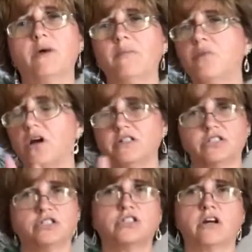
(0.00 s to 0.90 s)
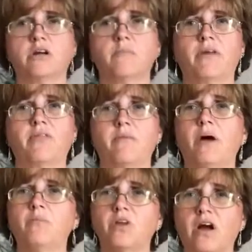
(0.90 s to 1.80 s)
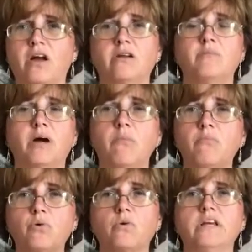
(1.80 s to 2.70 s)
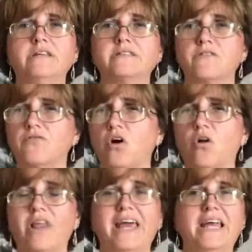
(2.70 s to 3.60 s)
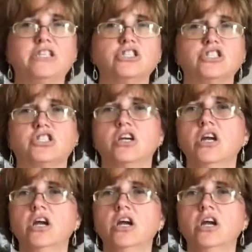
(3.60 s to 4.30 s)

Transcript: I'm not just talking about them. I'm talking about bullies of all ages